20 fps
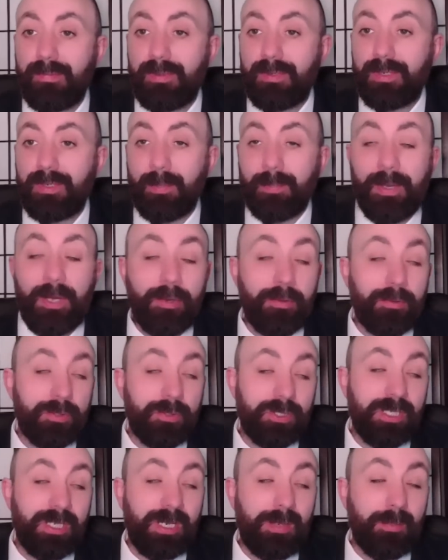
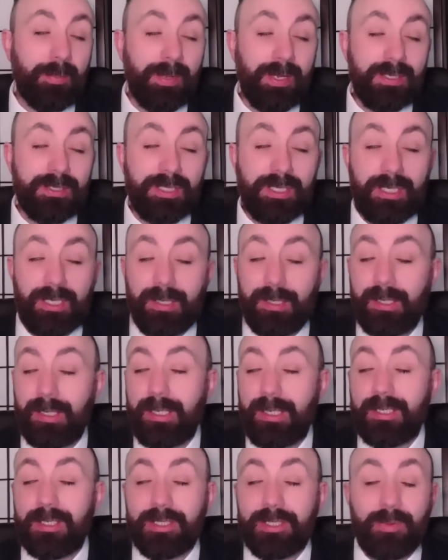opposed, the Labour Party are,
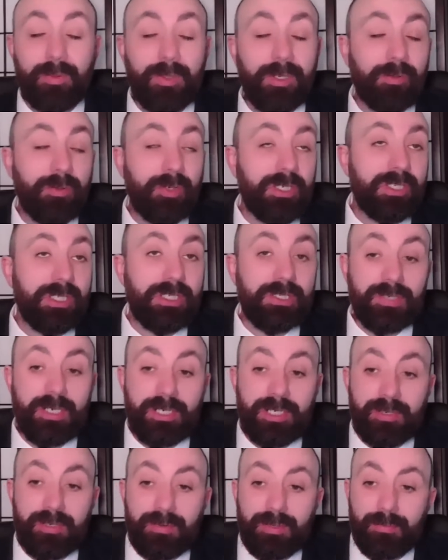to increasing trade
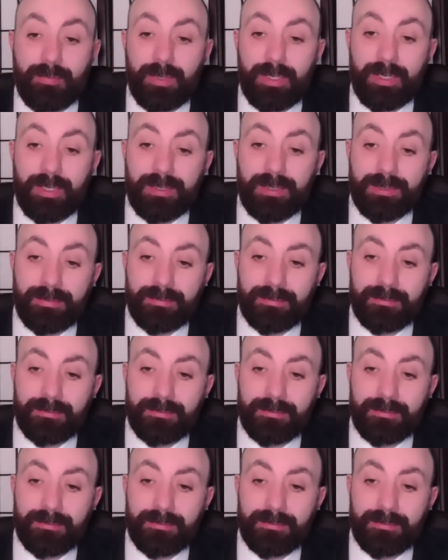union rights.